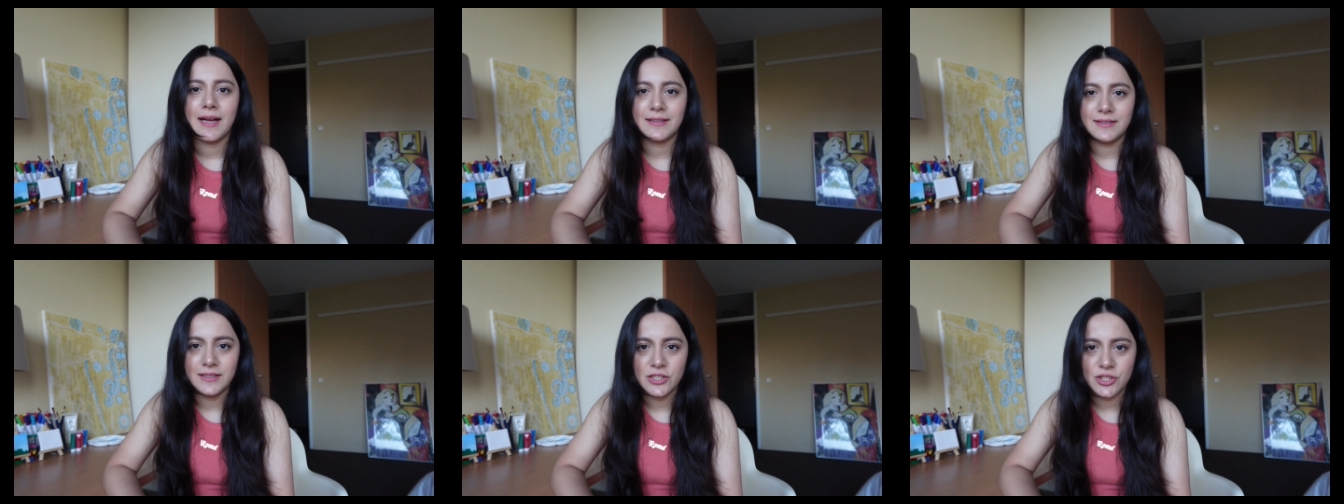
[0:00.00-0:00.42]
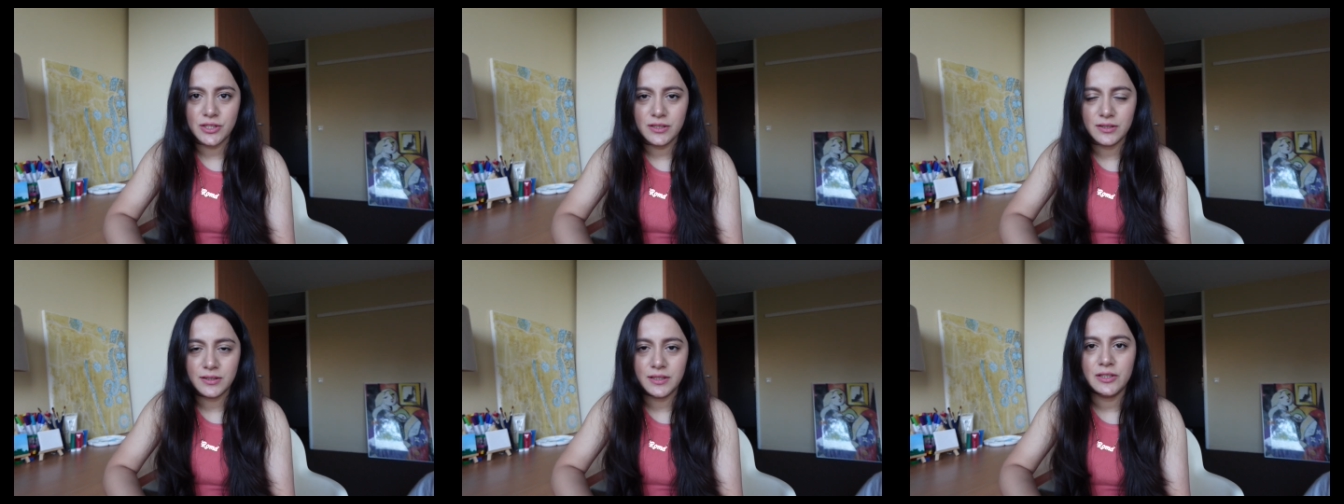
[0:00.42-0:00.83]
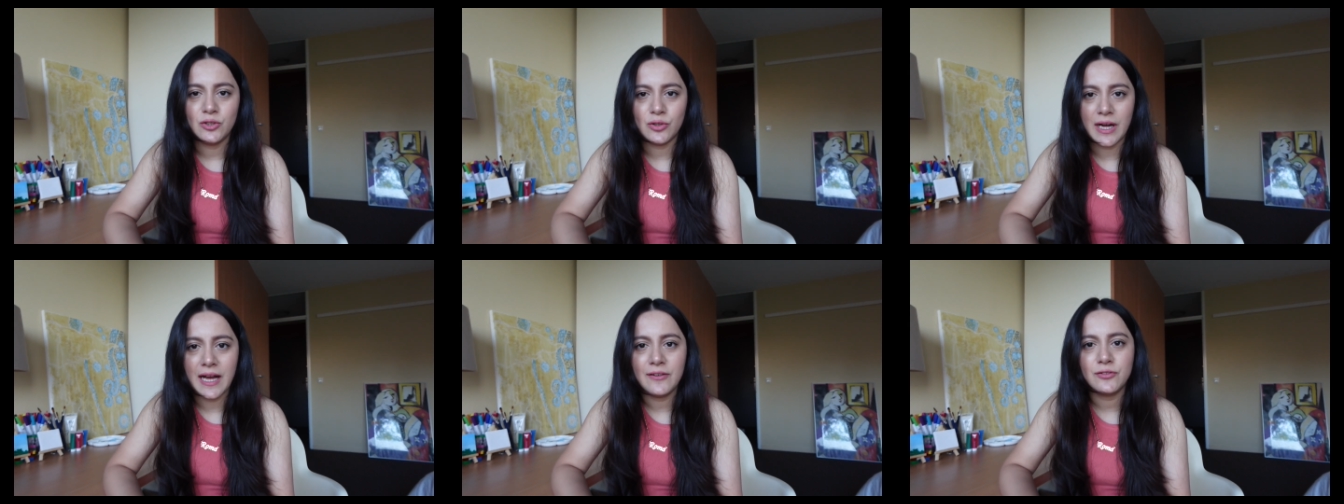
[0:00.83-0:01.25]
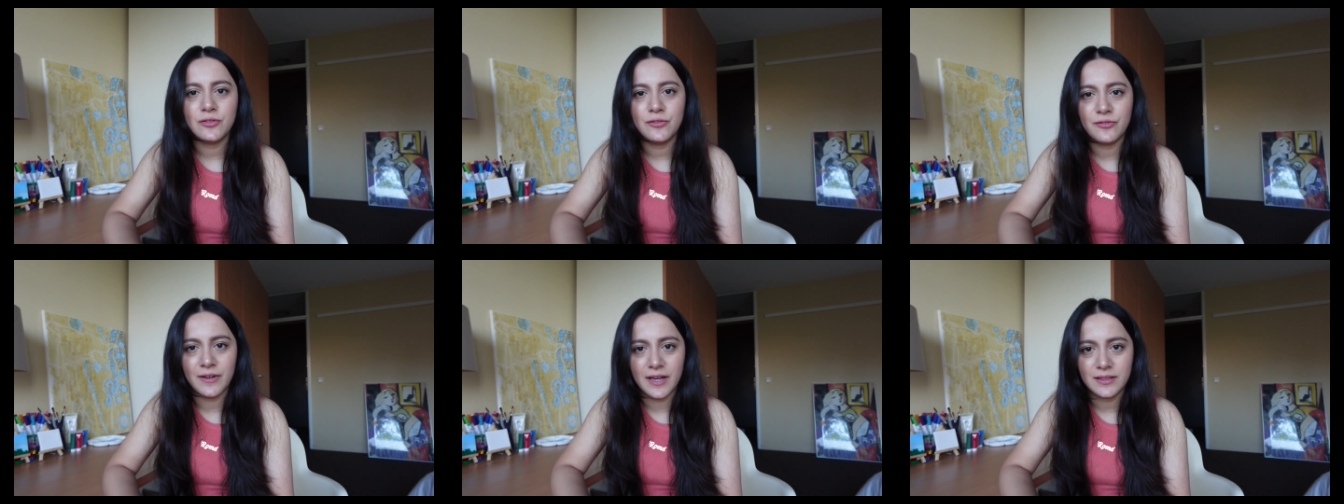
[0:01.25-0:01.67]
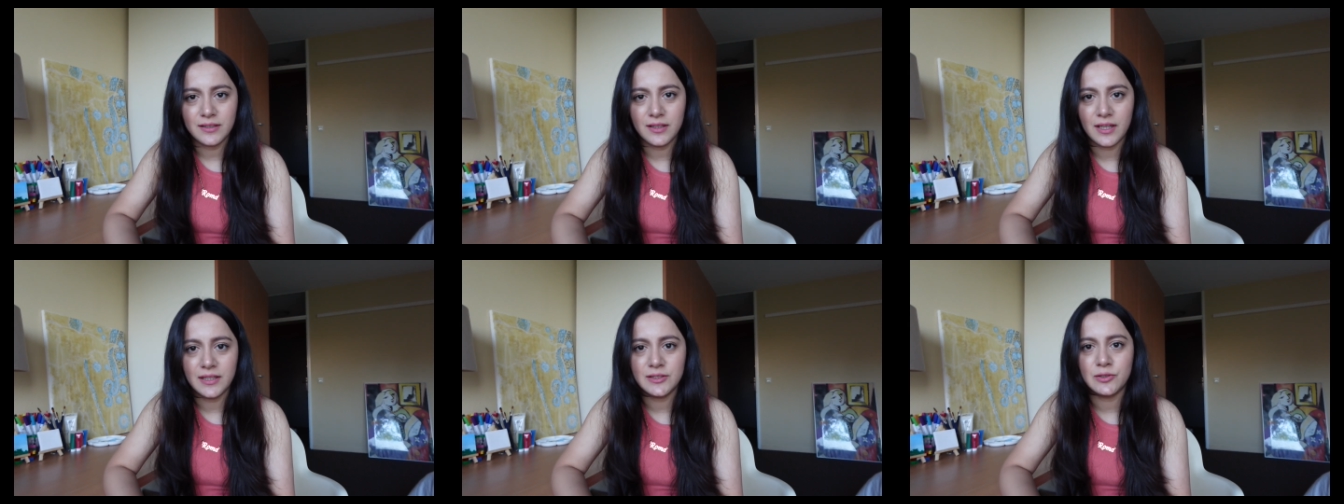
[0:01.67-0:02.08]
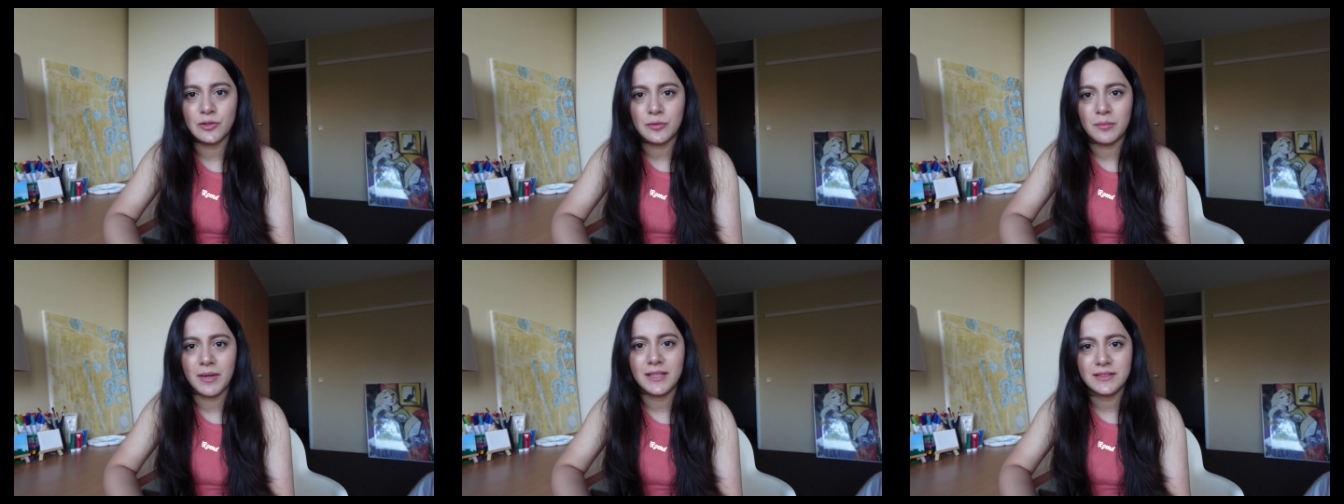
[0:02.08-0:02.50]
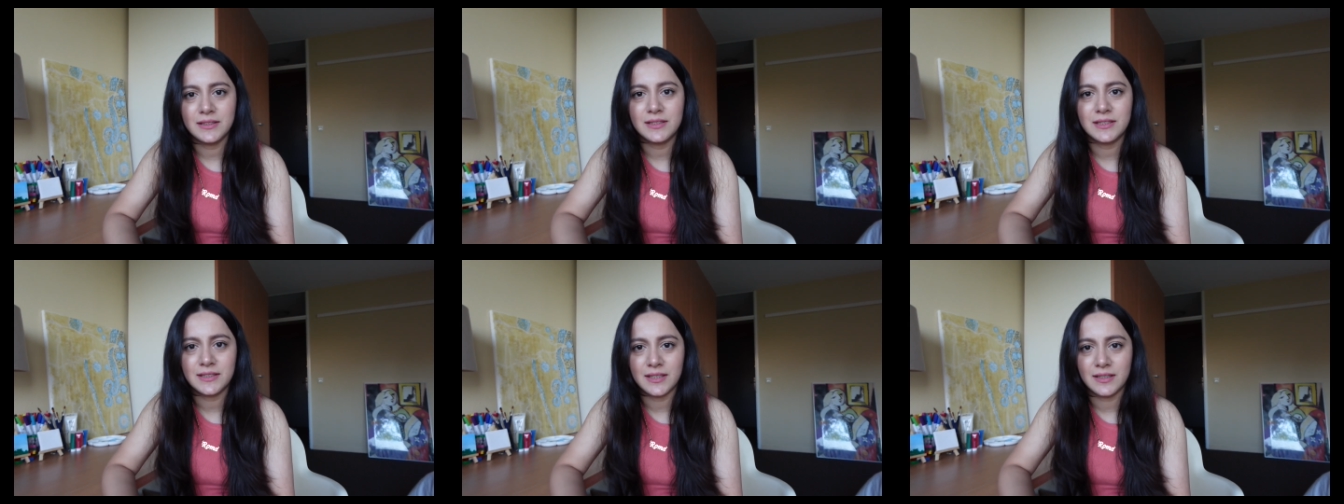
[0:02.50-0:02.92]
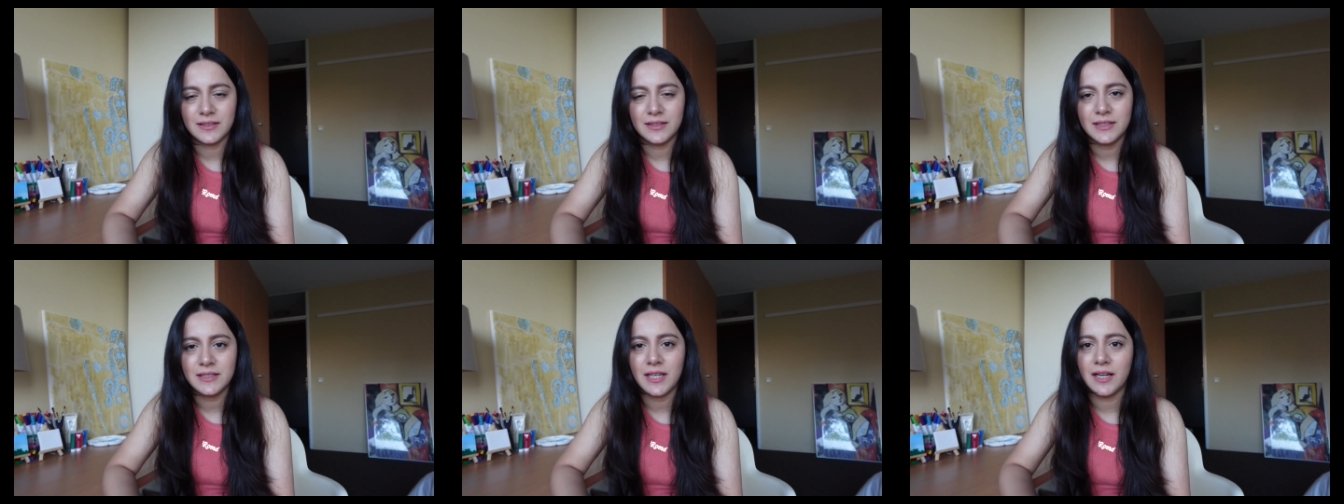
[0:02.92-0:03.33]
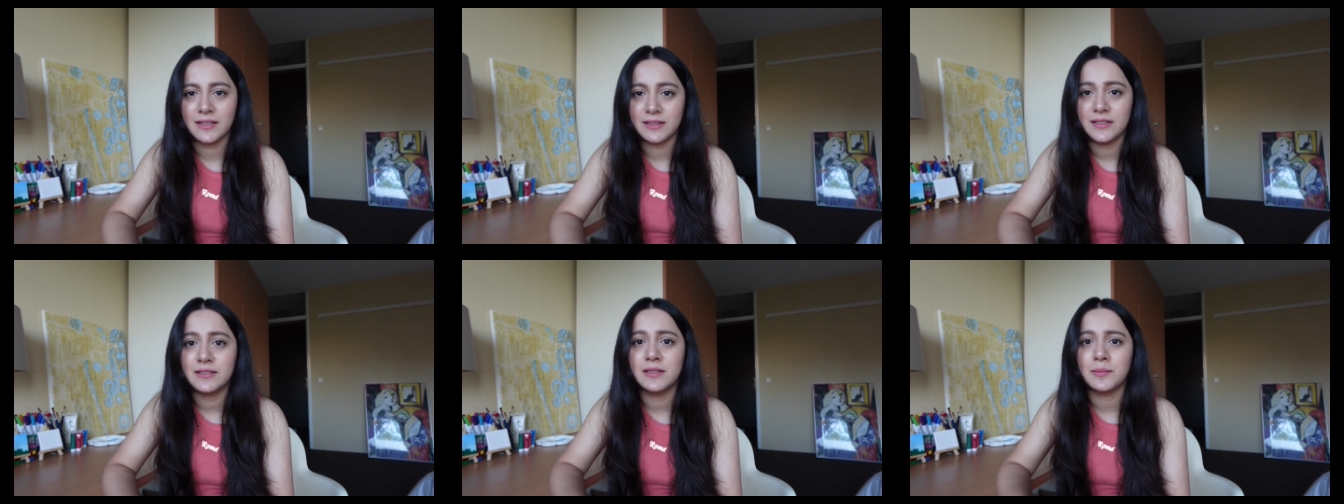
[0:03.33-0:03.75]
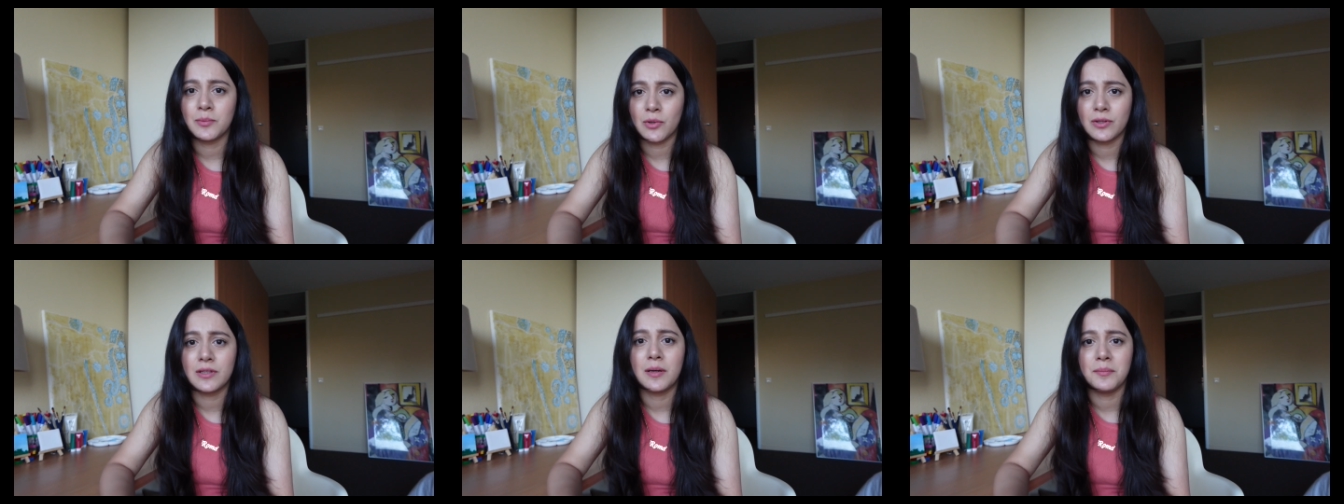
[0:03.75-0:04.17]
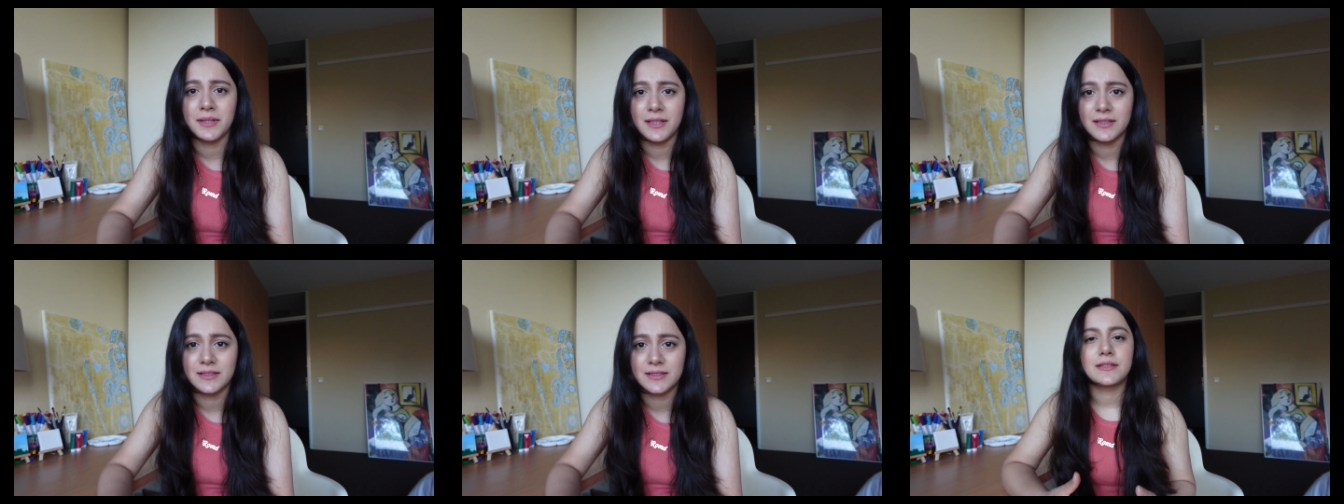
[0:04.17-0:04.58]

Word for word: Additionally, you have to finalize your master's studies until the program begins.